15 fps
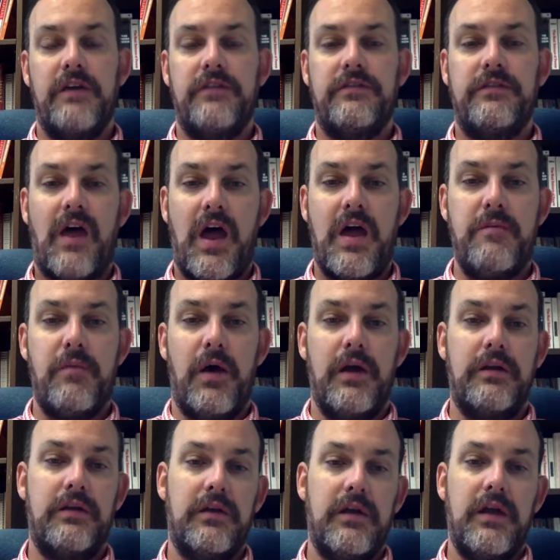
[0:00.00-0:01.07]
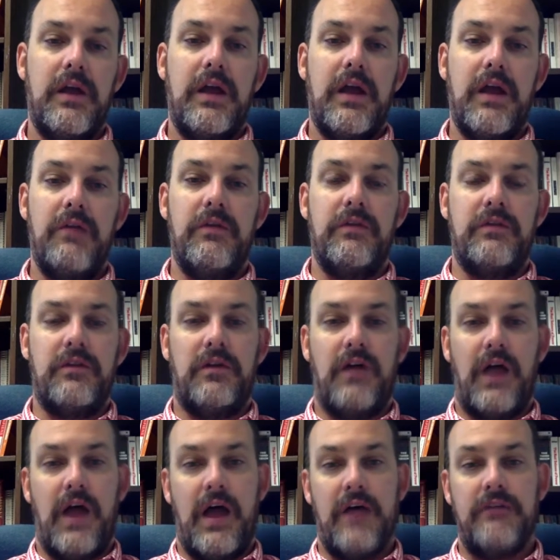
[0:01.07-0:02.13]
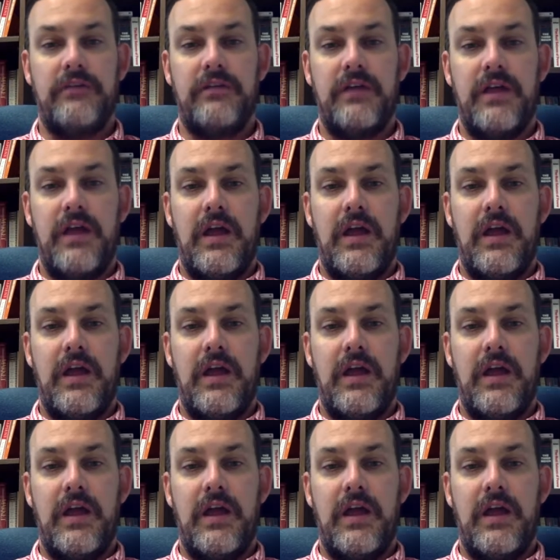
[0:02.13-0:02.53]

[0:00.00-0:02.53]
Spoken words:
assignment in this class,